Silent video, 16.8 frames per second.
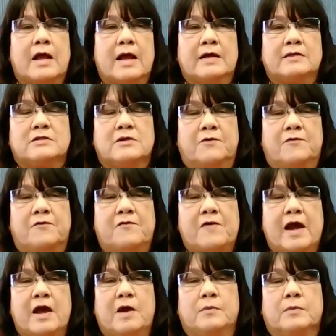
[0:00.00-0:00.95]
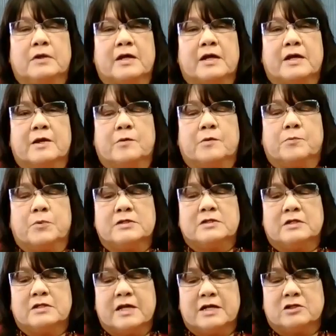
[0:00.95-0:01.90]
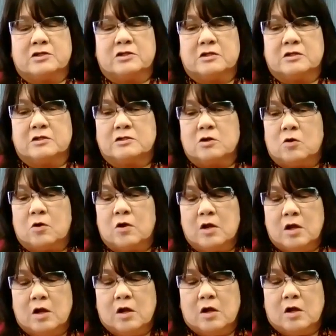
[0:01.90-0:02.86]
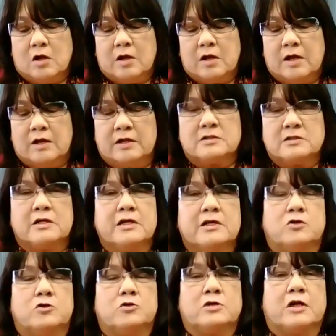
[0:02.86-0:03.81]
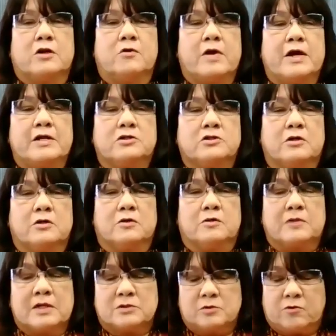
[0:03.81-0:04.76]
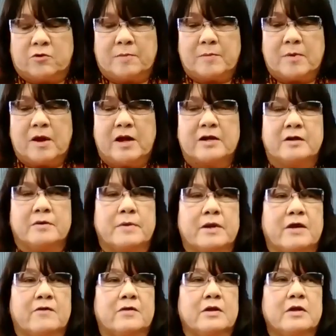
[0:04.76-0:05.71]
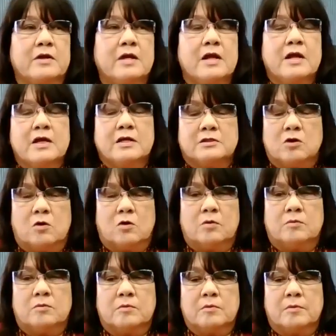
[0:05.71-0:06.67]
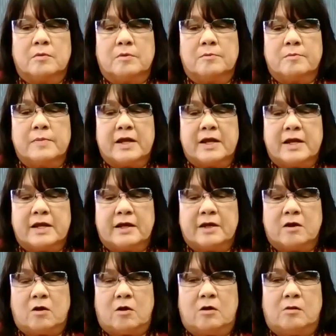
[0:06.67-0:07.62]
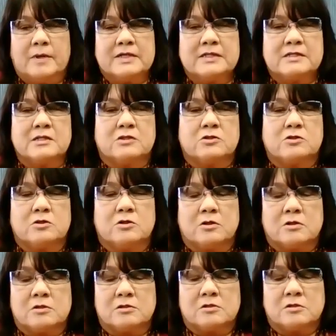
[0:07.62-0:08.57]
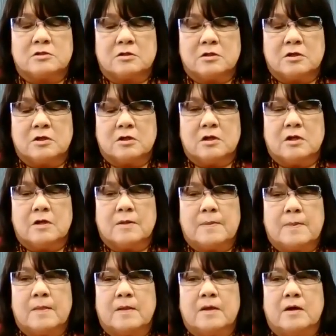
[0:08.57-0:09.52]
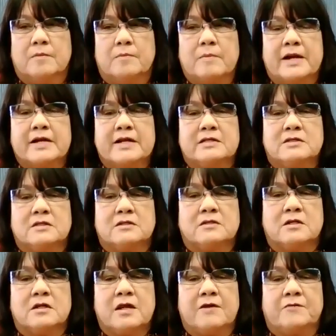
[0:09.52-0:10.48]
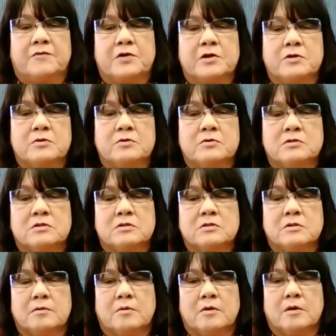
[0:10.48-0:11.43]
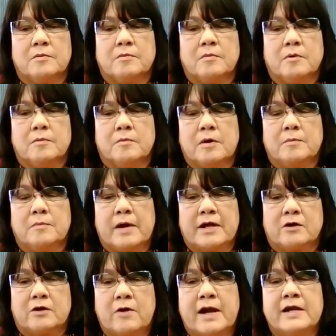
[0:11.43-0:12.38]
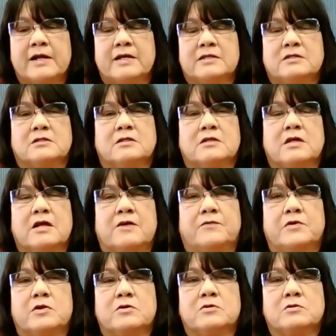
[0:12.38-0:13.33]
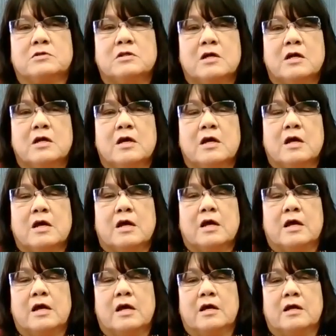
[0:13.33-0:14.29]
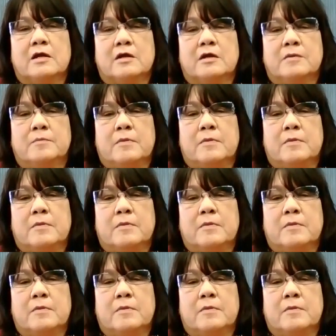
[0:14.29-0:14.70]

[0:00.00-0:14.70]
as a family presentation. So, and it's intergenerational. That's what reminded me of it. So me, all my sisters, my nieces and nephews, my great nieces and nephews, and